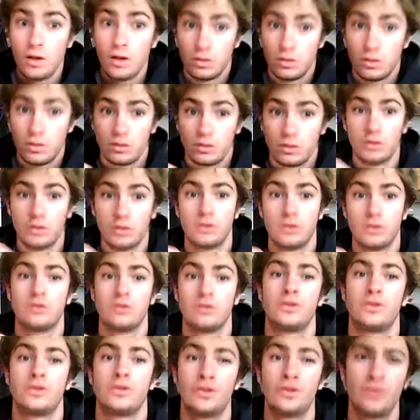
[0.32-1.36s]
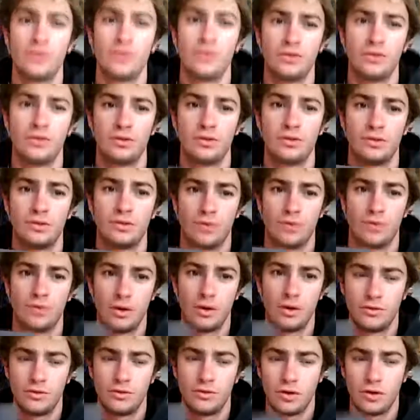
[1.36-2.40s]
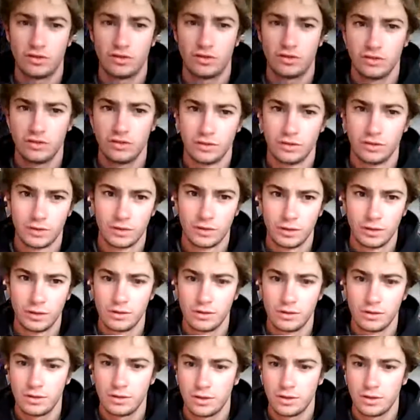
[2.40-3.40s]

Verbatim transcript: Hello, this is Ron Dog Silver.